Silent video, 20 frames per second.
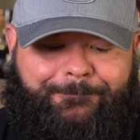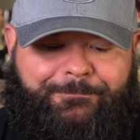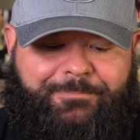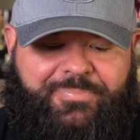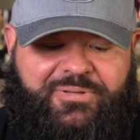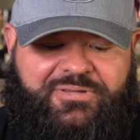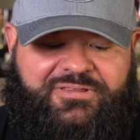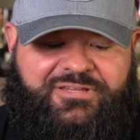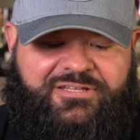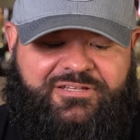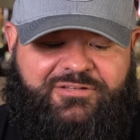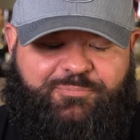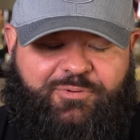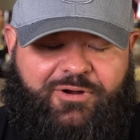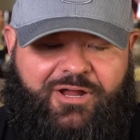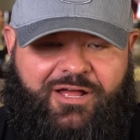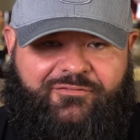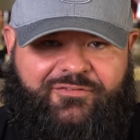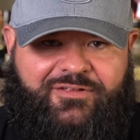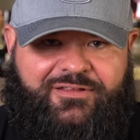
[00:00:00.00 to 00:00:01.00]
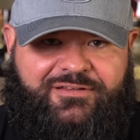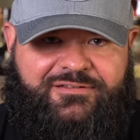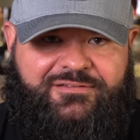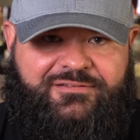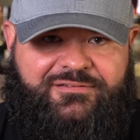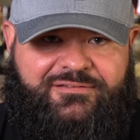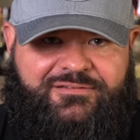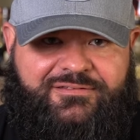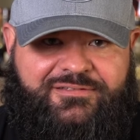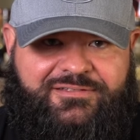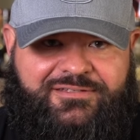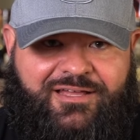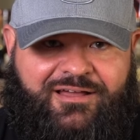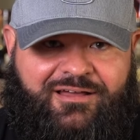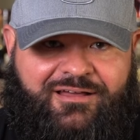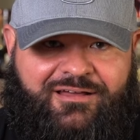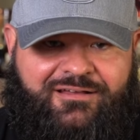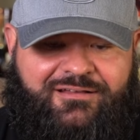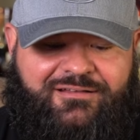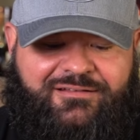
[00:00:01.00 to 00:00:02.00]
But this private
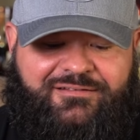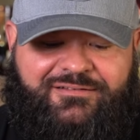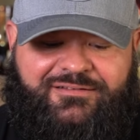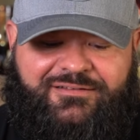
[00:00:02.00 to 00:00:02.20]
stock,